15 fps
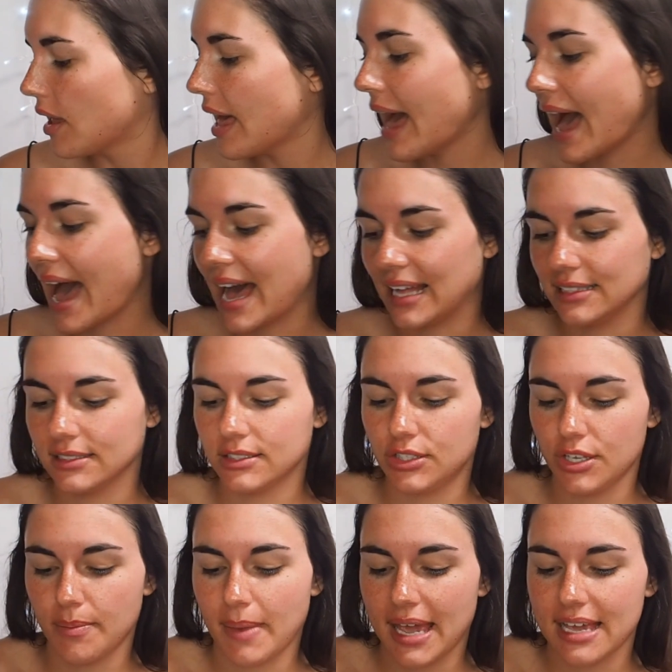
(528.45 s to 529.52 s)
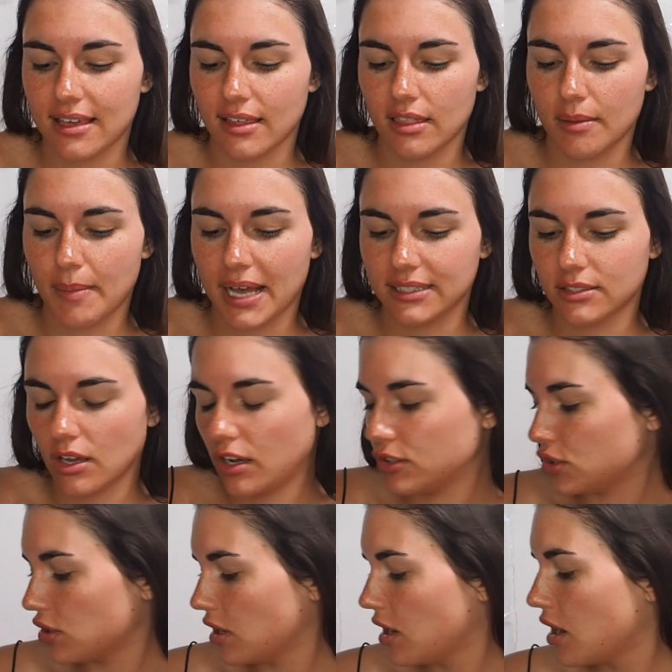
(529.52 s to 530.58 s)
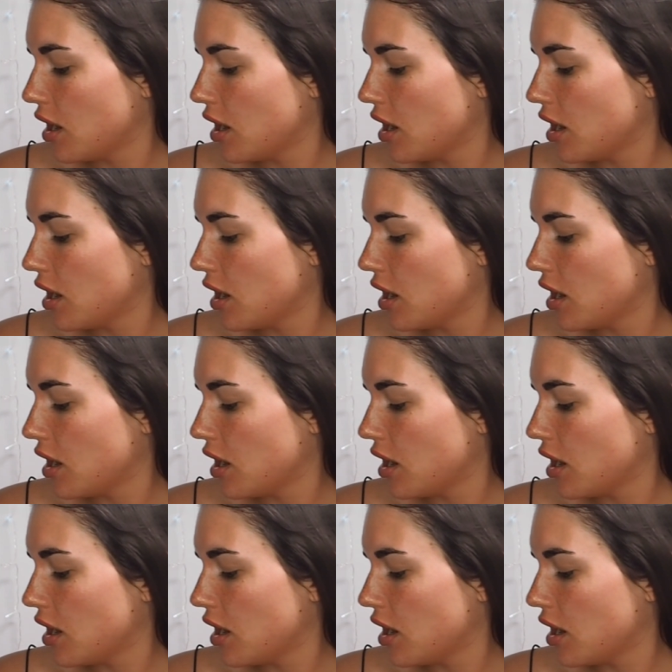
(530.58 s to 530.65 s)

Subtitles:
hands to make the massage